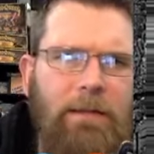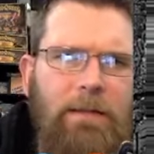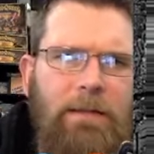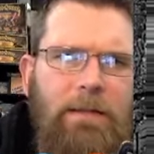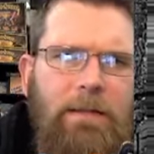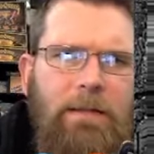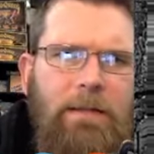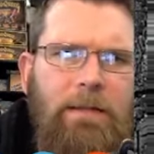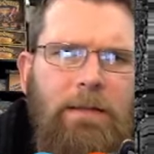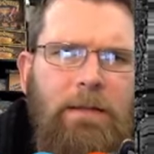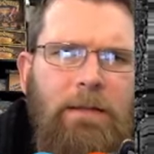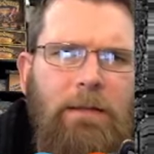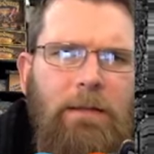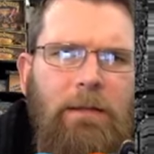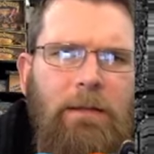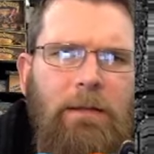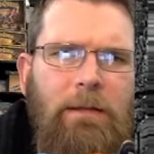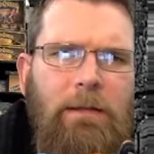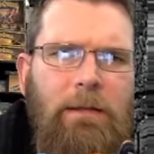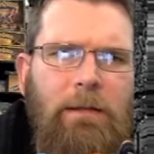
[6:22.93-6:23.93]

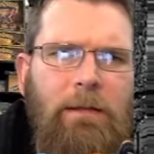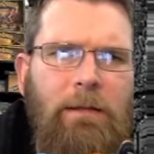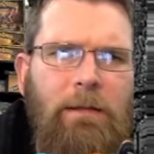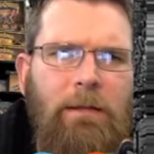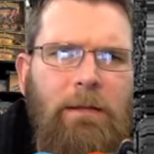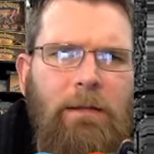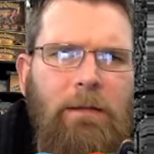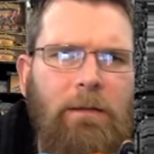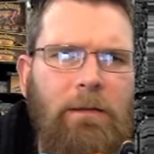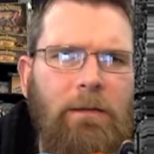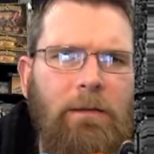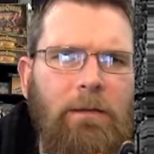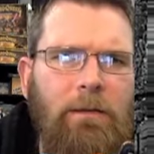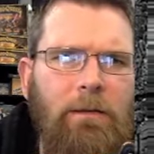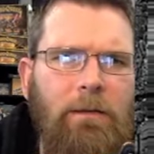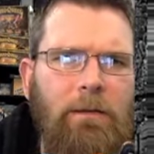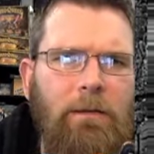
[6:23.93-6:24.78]
Nothing is said.